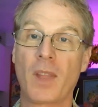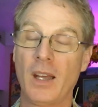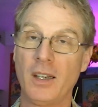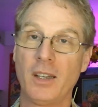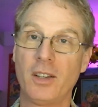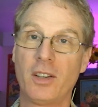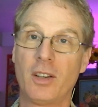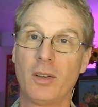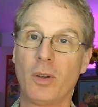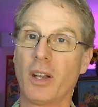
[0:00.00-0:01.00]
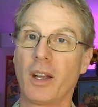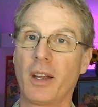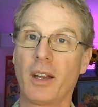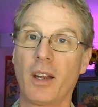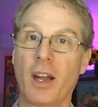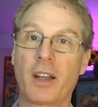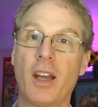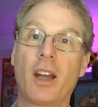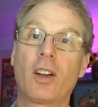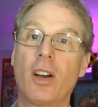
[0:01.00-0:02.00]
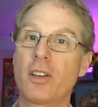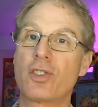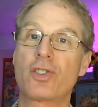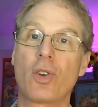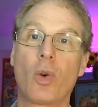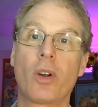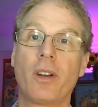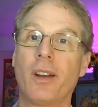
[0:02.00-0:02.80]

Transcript: It needs to, it, it, I can't cut it short